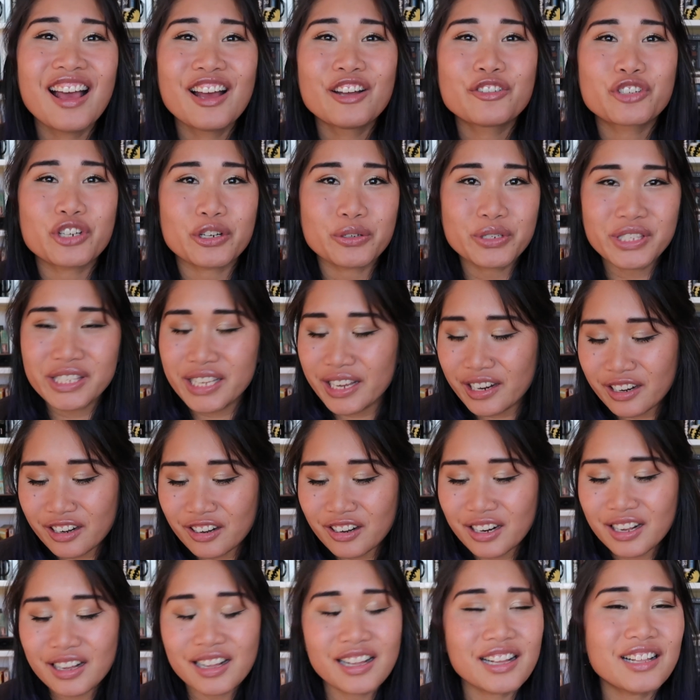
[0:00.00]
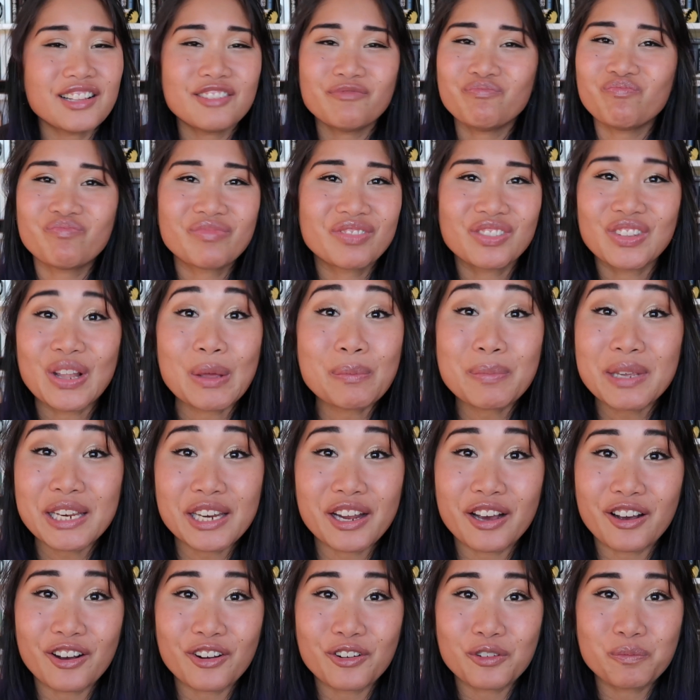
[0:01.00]
Drosera. Let me
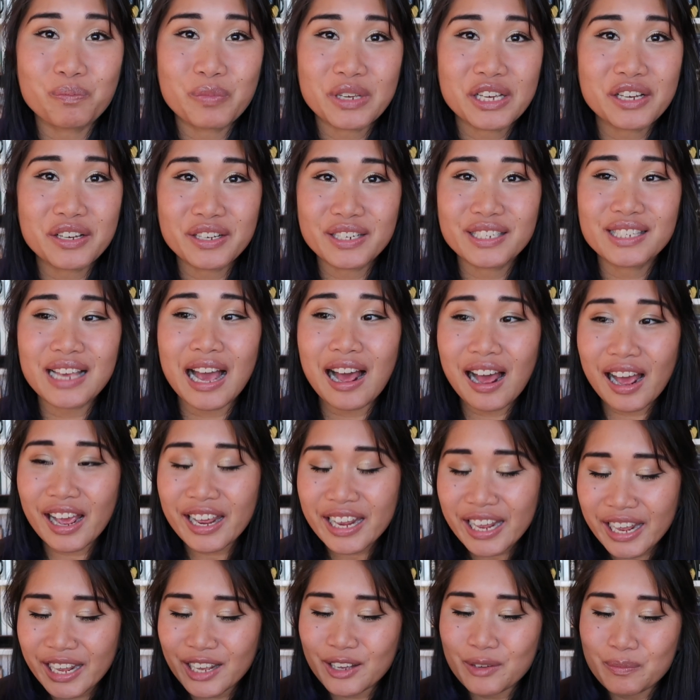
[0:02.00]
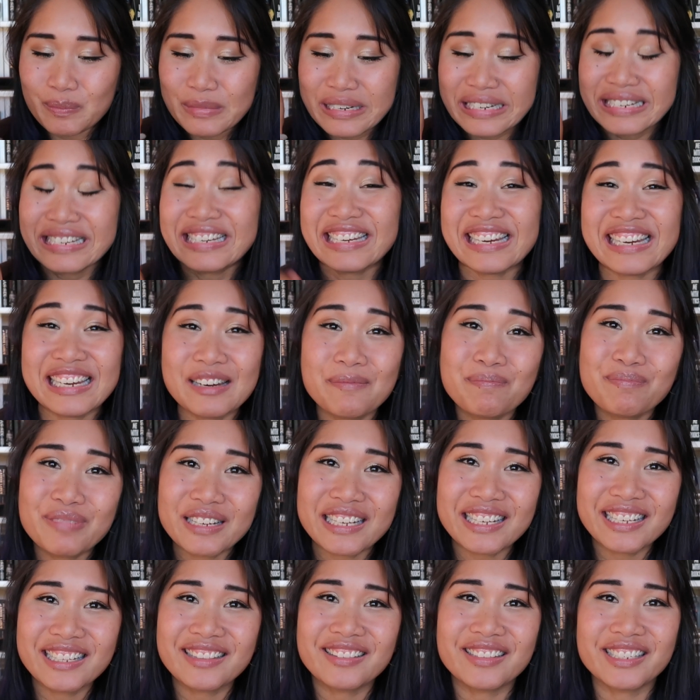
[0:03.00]
know, because I am deep
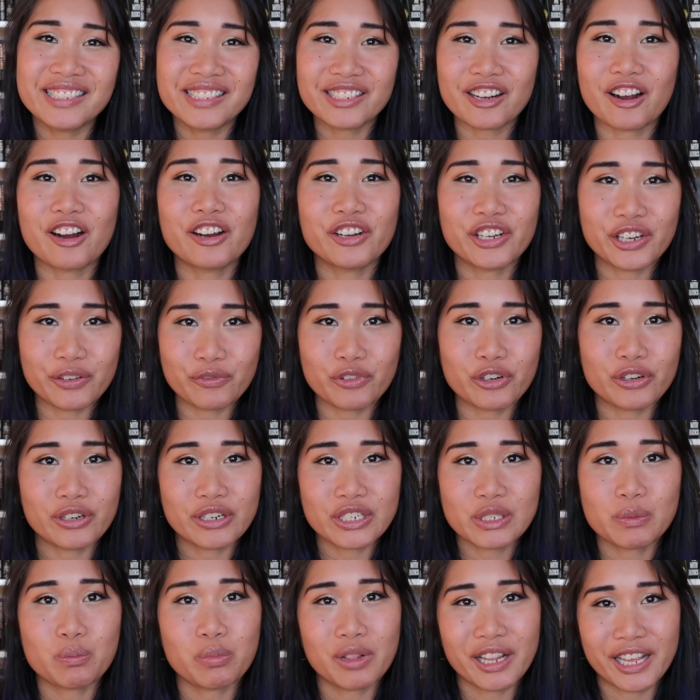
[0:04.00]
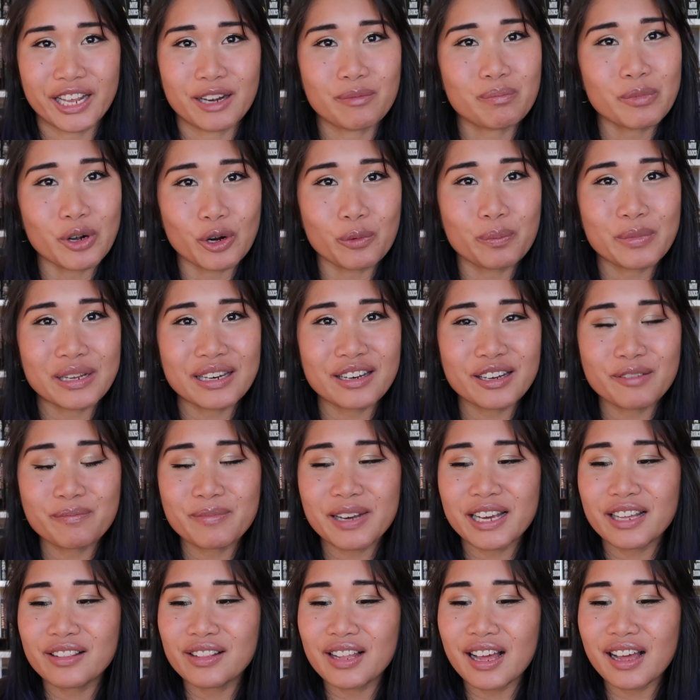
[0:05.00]
in this carnivorous plant moment in
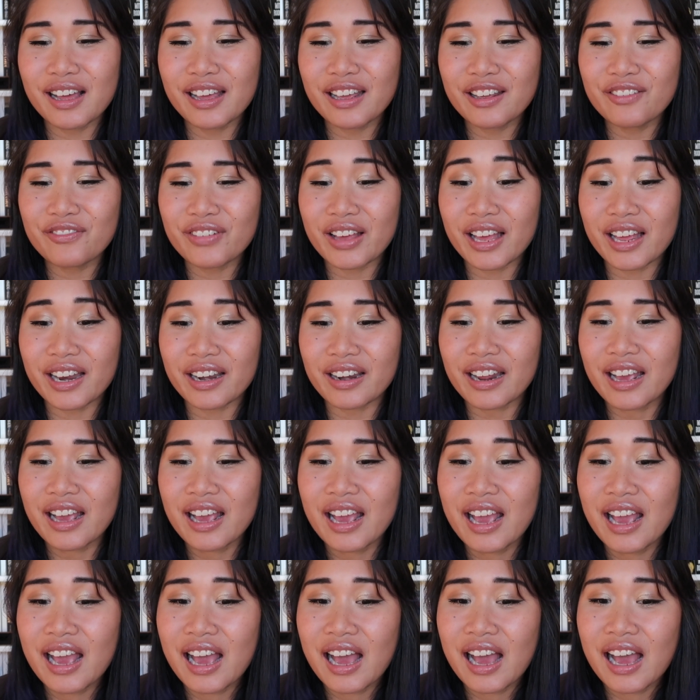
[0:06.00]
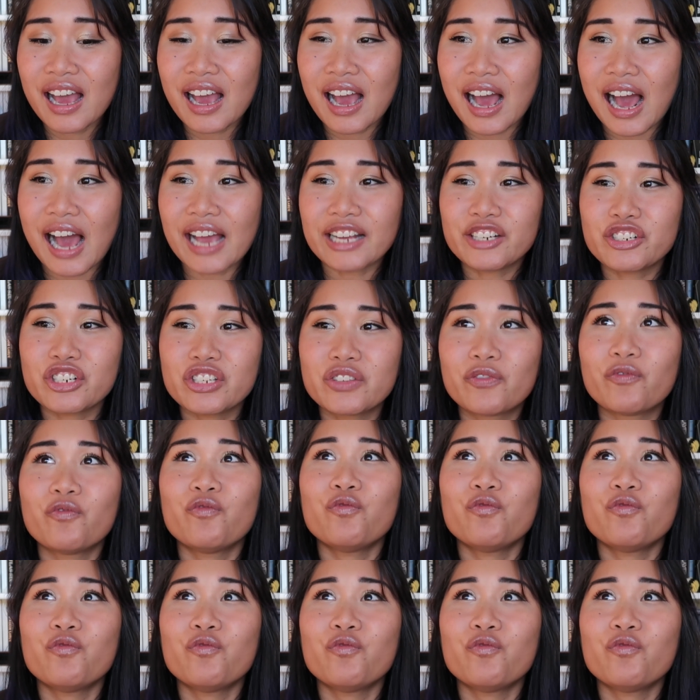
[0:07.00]
my life, and I just